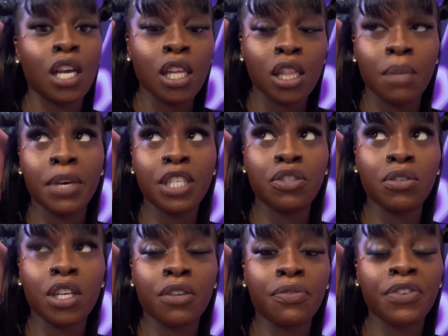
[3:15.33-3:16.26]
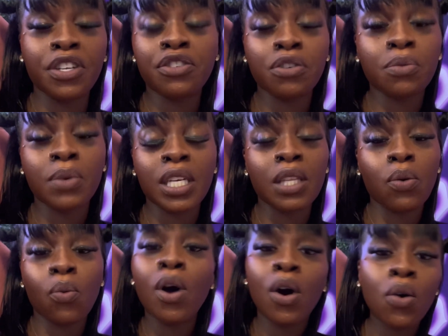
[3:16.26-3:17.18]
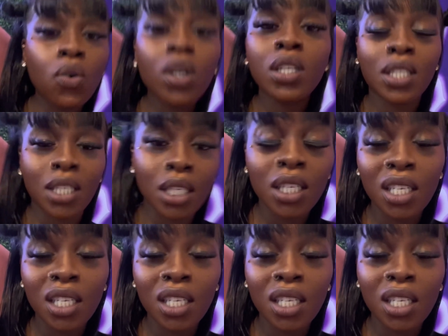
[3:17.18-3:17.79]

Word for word: the bitch you did a feature with won't.